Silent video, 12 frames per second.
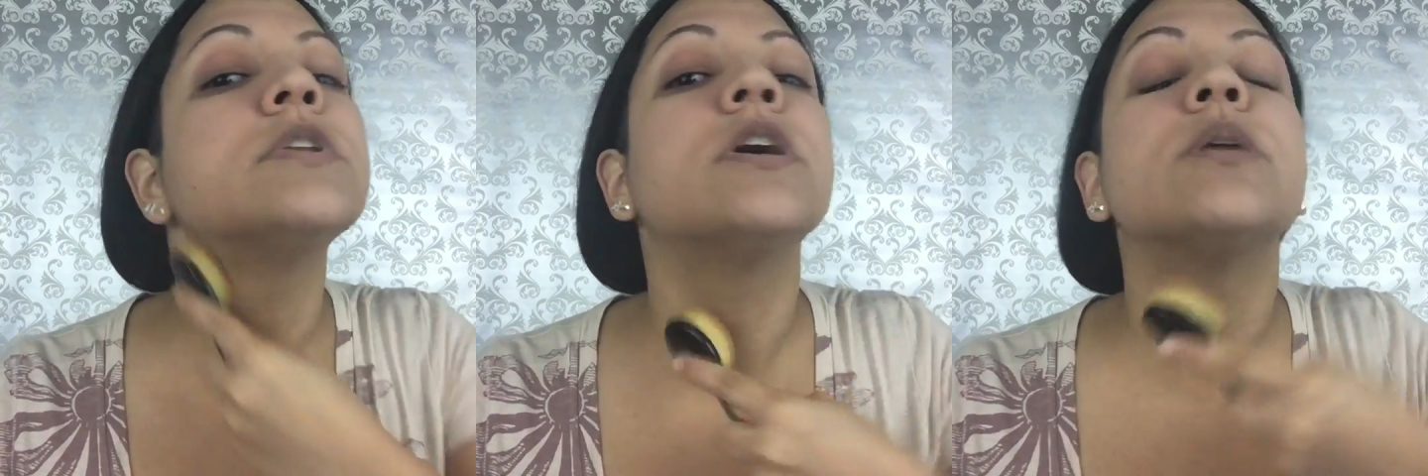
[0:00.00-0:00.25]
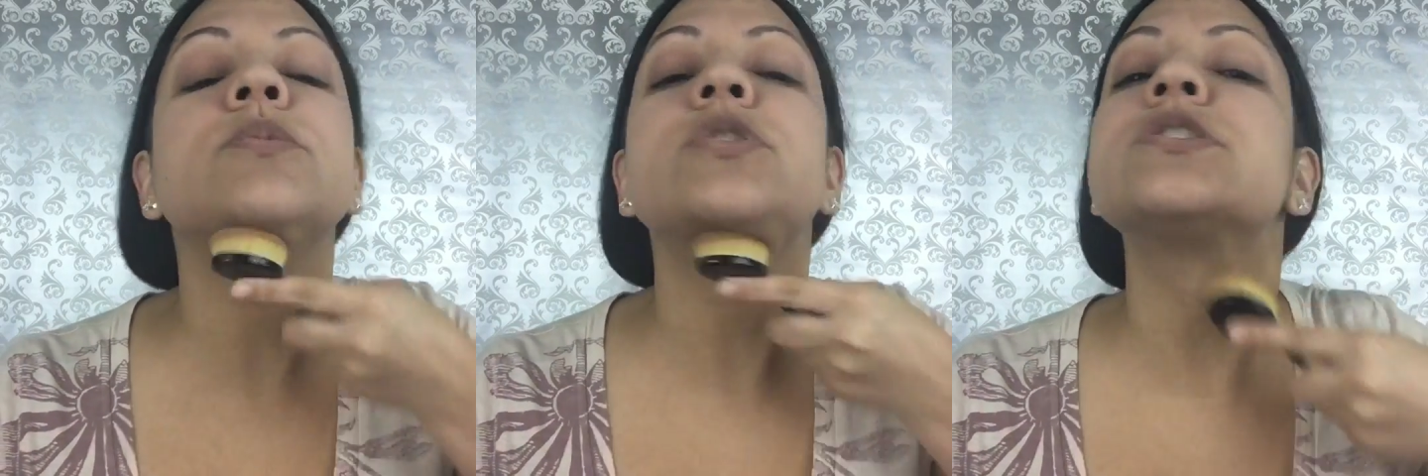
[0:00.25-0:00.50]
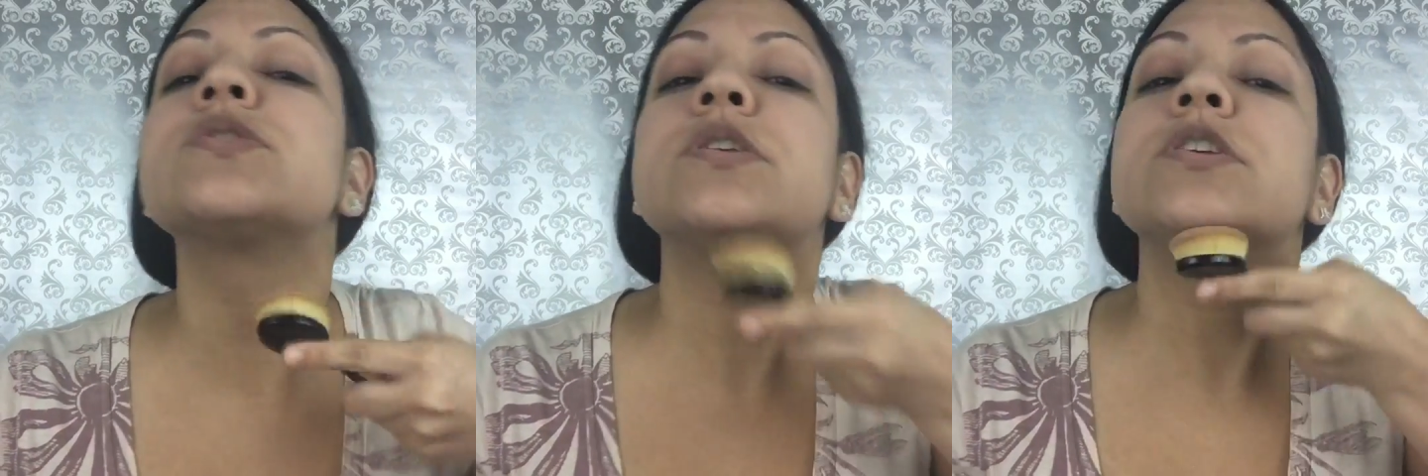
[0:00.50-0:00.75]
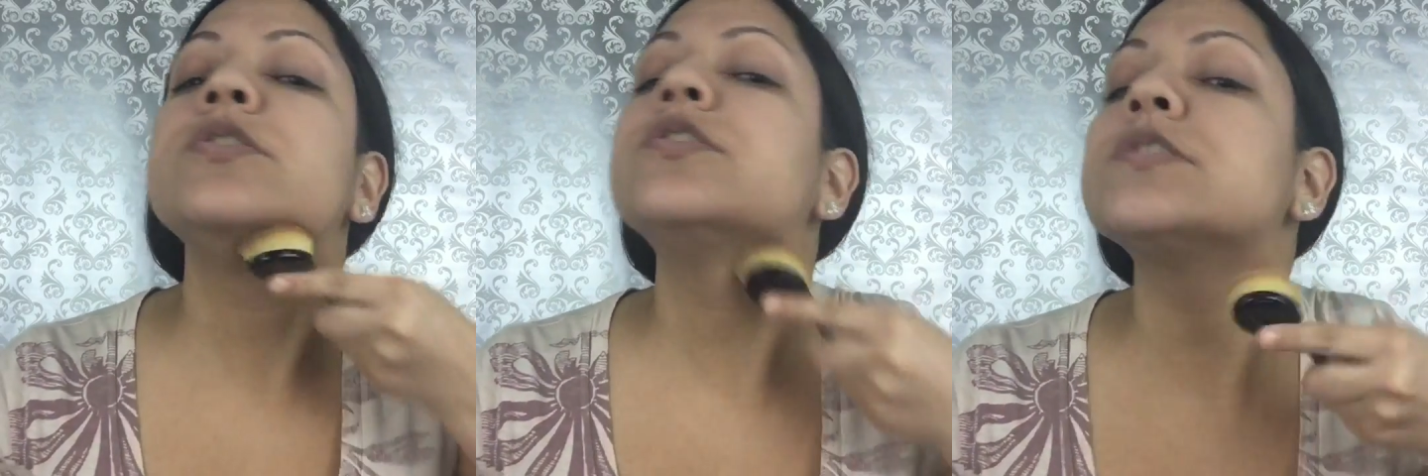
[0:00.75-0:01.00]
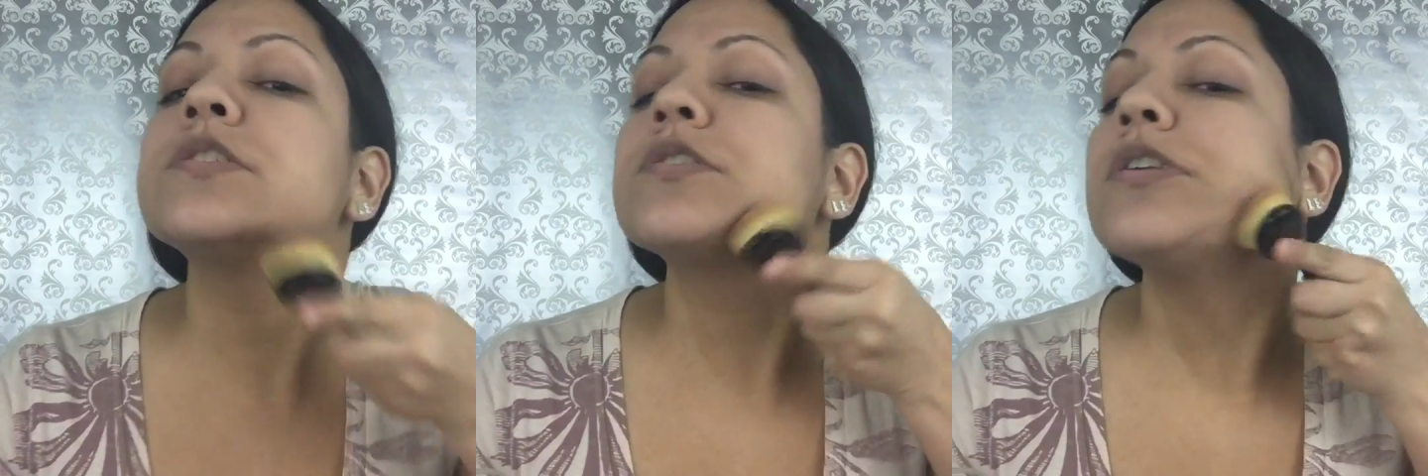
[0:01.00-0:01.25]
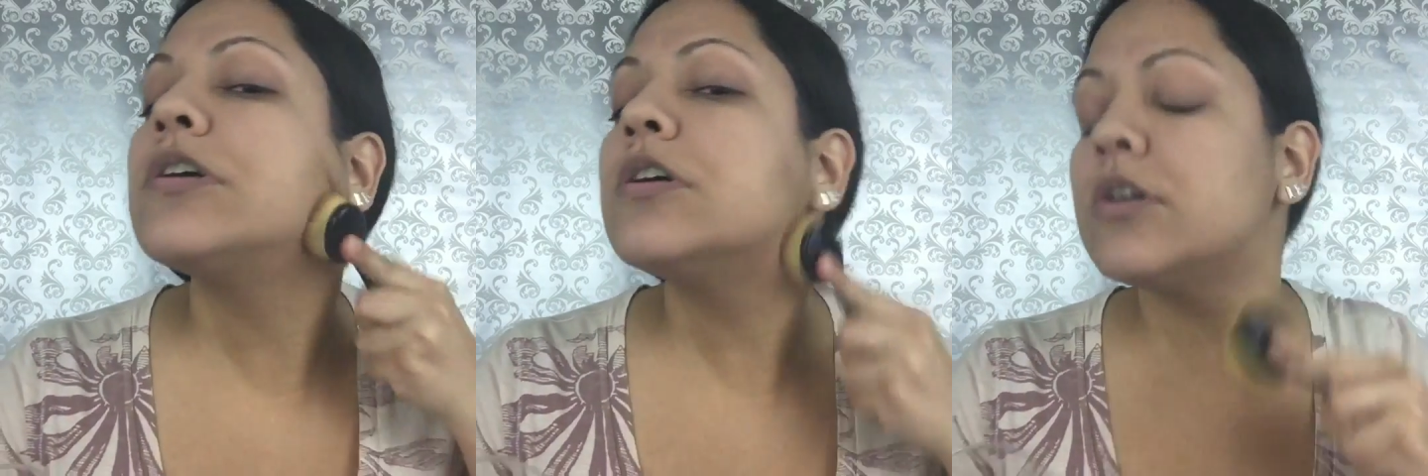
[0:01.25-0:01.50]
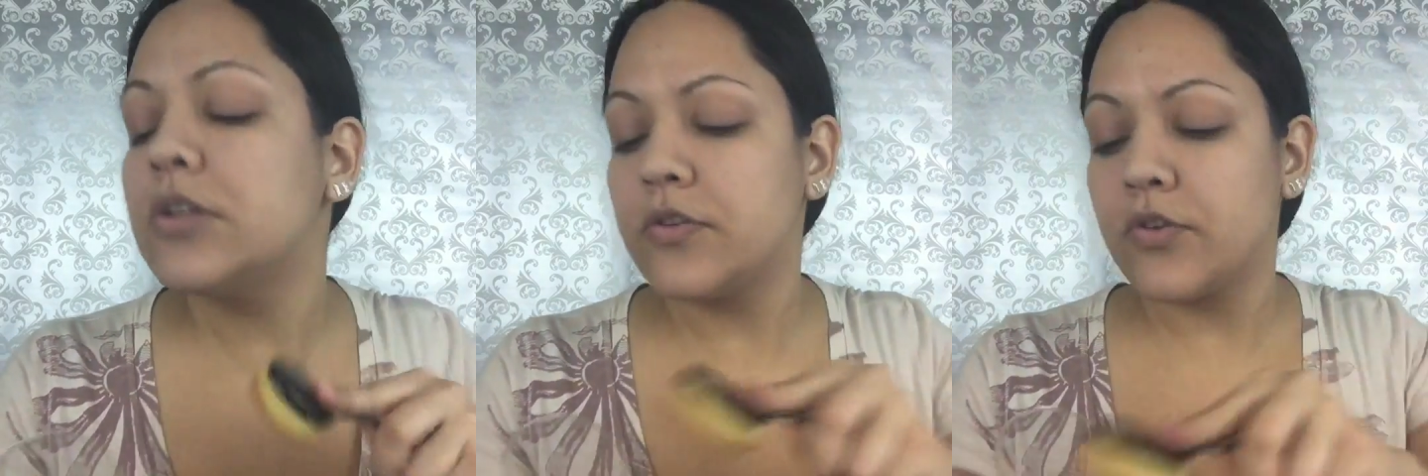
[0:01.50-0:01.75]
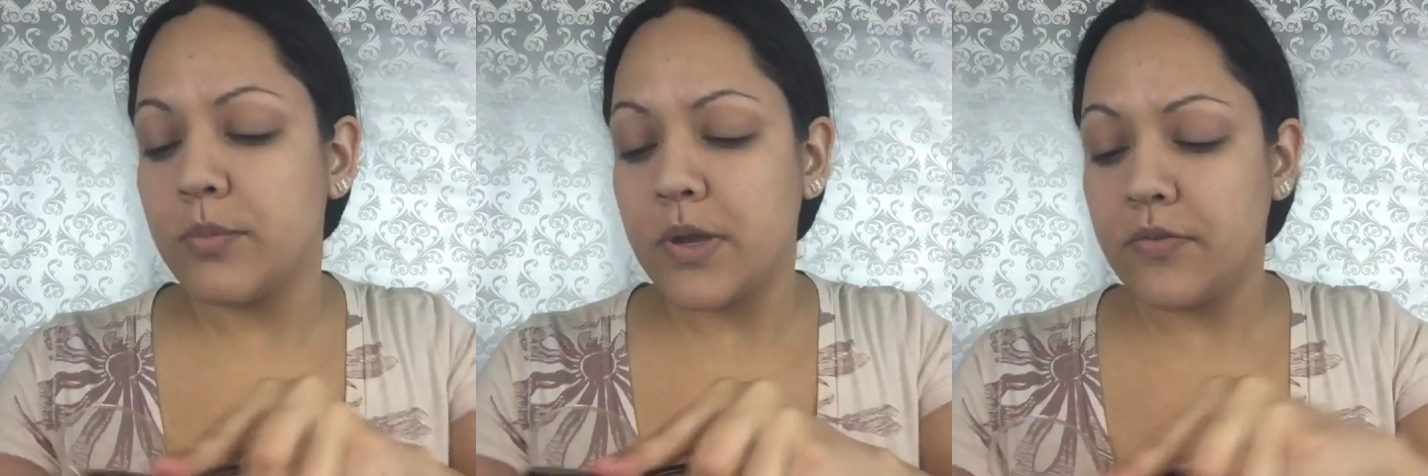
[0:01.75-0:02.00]
I'm just going to use this all
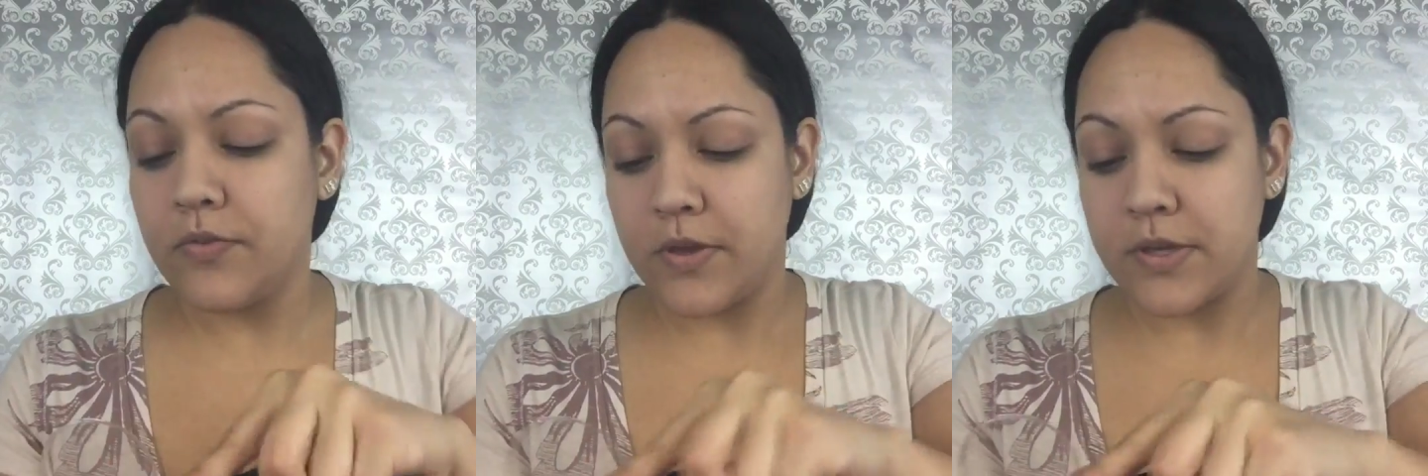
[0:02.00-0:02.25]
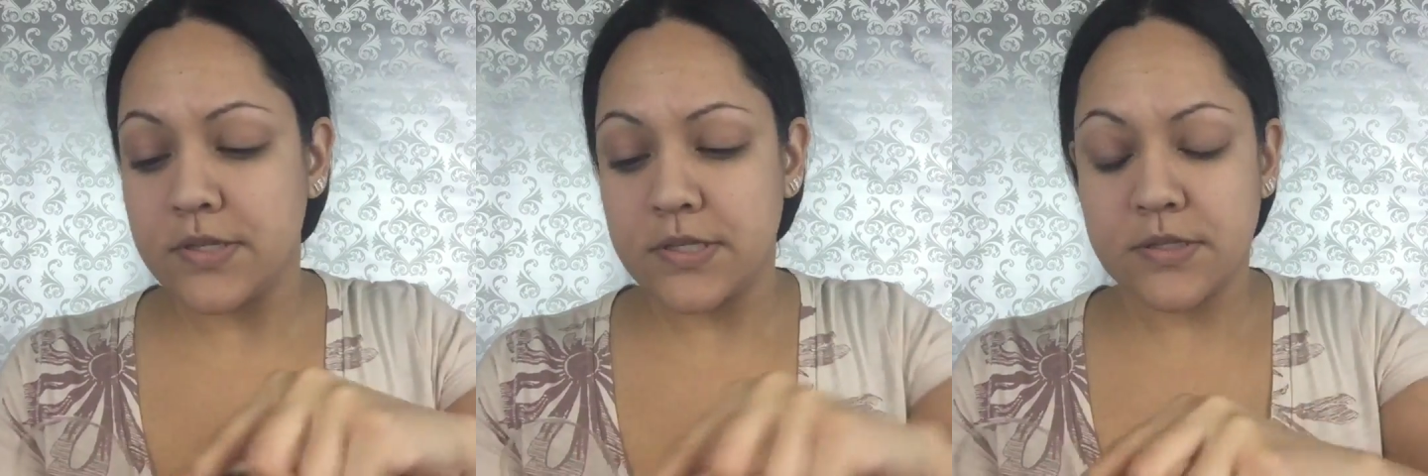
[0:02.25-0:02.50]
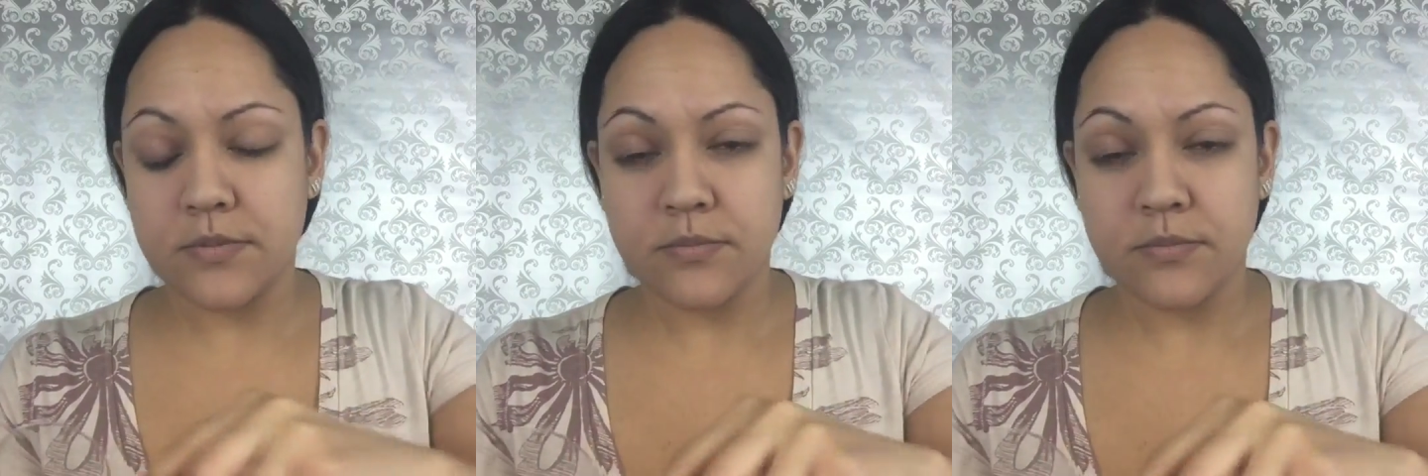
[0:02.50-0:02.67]
over my face.